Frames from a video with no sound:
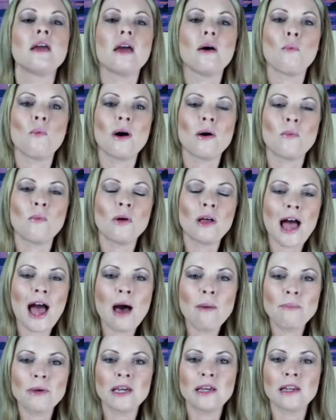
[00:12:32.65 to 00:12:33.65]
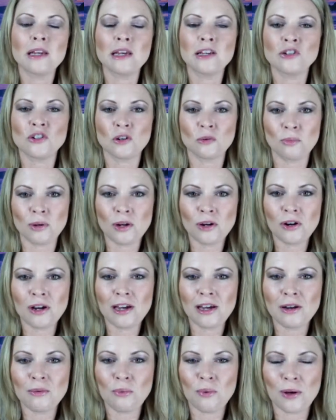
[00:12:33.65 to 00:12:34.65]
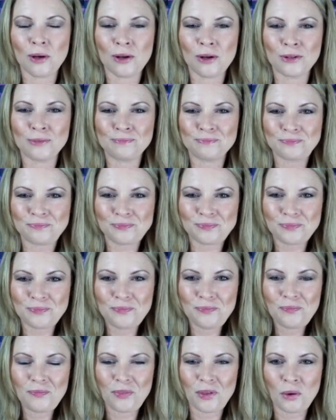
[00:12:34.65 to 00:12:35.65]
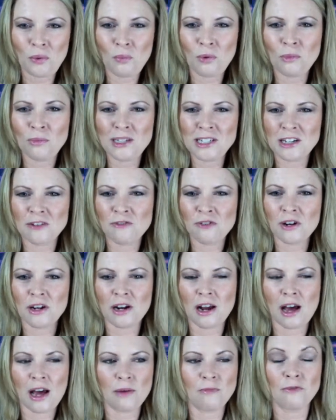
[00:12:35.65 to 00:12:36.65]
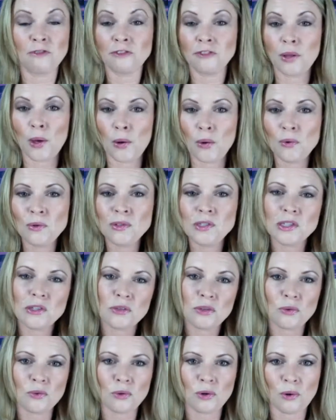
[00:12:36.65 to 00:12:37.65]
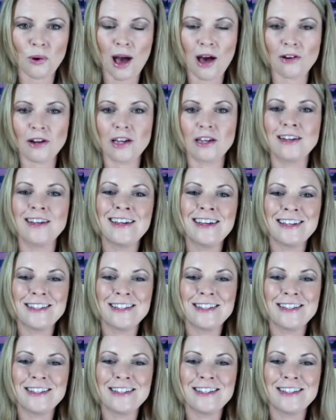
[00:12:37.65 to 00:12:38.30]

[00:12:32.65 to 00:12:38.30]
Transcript: What will happen is your period will will be different um, flows throughout it.